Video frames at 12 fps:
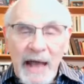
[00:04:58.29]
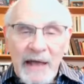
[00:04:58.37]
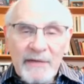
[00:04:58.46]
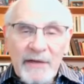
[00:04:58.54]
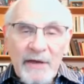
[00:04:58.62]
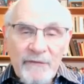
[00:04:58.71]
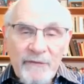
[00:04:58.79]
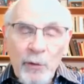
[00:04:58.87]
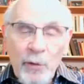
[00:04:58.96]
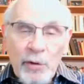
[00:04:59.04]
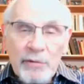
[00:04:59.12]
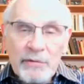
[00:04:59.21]
And
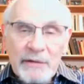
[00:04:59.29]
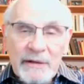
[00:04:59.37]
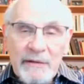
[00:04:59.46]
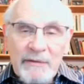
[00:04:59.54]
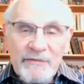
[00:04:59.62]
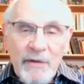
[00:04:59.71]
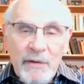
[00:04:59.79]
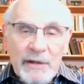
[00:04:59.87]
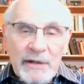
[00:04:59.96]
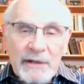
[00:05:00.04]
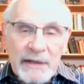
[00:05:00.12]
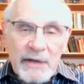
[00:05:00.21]
therefore, it was
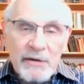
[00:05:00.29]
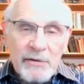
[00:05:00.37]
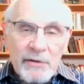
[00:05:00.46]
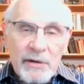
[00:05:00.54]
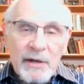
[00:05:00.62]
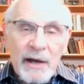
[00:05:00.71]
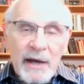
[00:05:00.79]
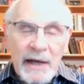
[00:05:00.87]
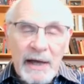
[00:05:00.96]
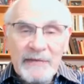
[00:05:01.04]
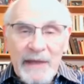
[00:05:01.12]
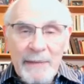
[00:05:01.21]
very clear uh,
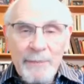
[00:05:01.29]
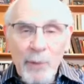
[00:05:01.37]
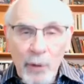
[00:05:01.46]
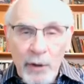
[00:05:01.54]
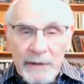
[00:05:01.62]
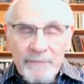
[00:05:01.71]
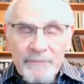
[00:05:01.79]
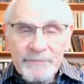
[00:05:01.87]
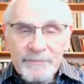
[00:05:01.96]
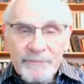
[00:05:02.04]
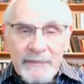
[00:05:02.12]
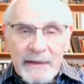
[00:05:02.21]
at that point
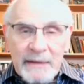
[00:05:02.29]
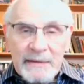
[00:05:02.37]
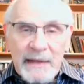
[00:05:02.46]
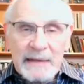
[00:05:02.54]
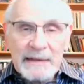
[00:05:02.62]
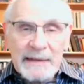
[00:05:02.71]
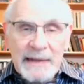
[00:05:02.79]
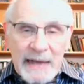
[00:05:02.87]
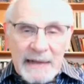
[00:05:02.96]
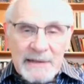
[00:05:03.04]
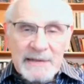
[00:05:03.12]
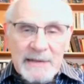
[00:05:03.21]
that the
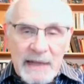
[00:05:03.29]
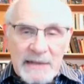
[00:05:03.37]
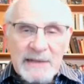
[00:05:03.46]
United States